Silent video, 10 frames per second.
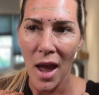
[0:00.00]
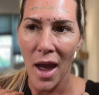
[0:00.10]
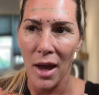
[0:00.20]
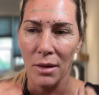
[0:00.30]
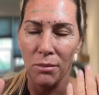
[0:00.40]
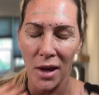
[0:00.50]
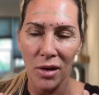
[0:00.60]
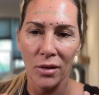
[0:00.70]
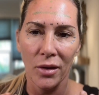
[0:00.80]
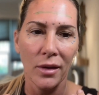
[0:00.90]
and make
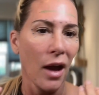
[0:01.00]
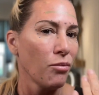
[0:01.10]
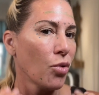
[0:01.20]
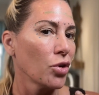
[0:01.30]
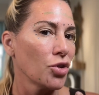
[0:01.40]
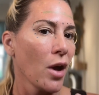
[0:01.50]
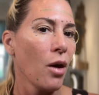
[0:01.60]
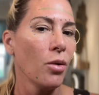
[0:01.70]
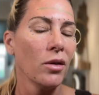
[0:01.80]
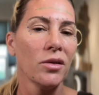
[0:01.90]
you have more
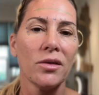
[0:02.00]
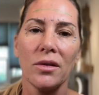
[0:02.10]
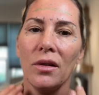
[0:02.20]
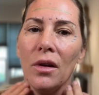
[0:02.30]
jowls,